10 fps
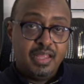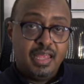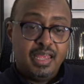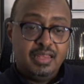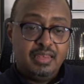
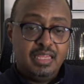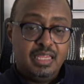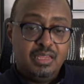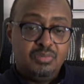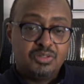and
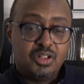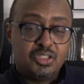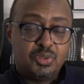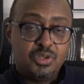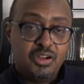he was
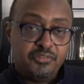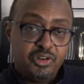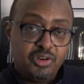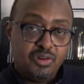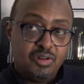also
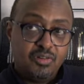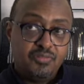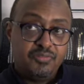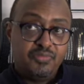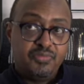governor
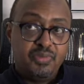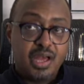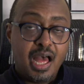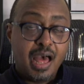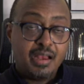of
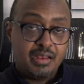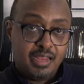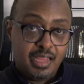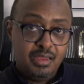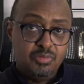
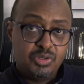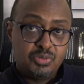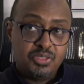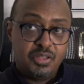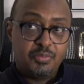Hararge, which
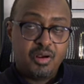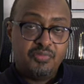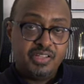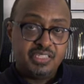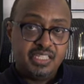was a
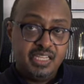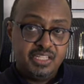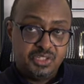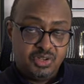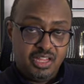province in
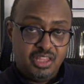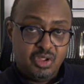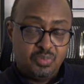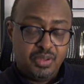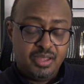eastern
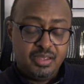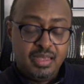Ethiopia.